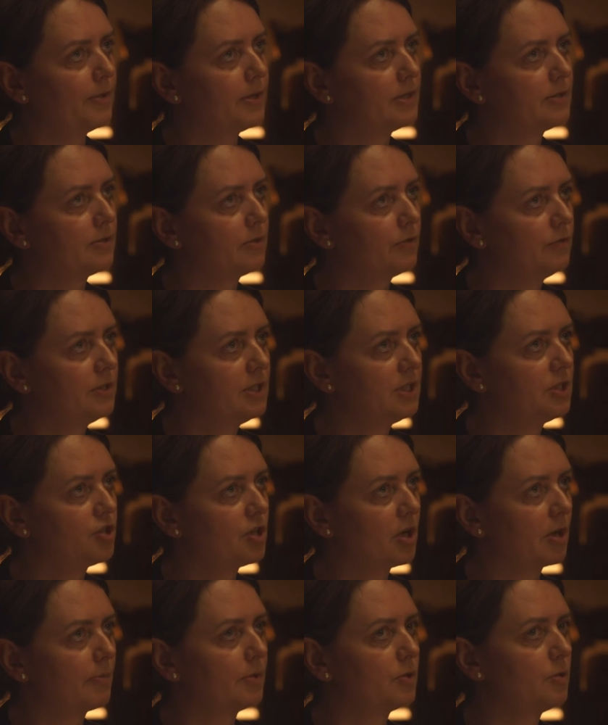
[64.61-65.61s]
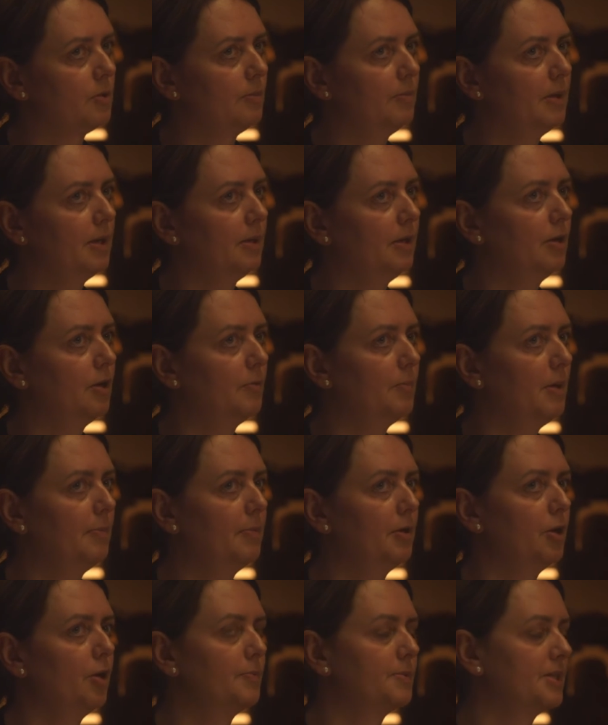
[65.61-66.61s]
this sort of disjunct between you know,
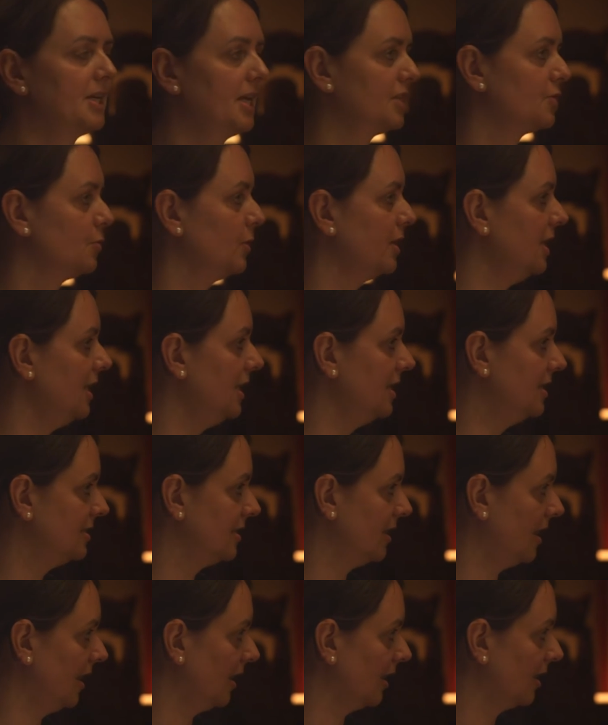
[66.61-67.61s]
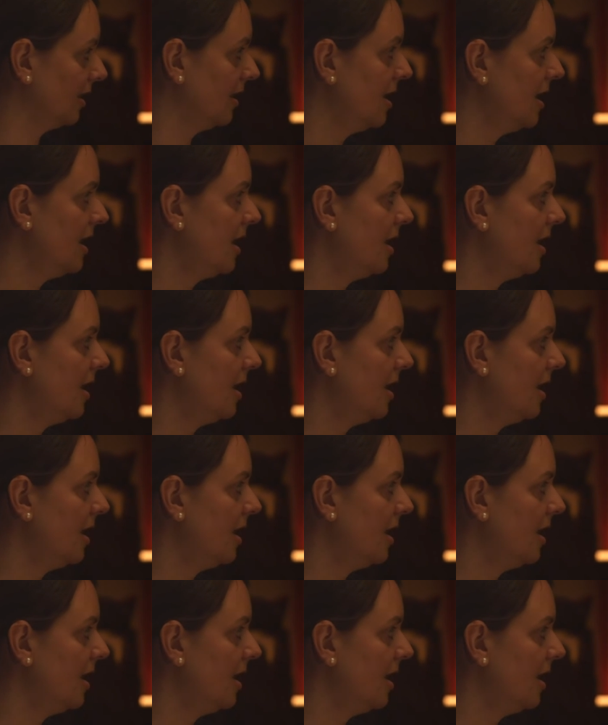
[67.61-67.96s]
people who are obsessed with eating,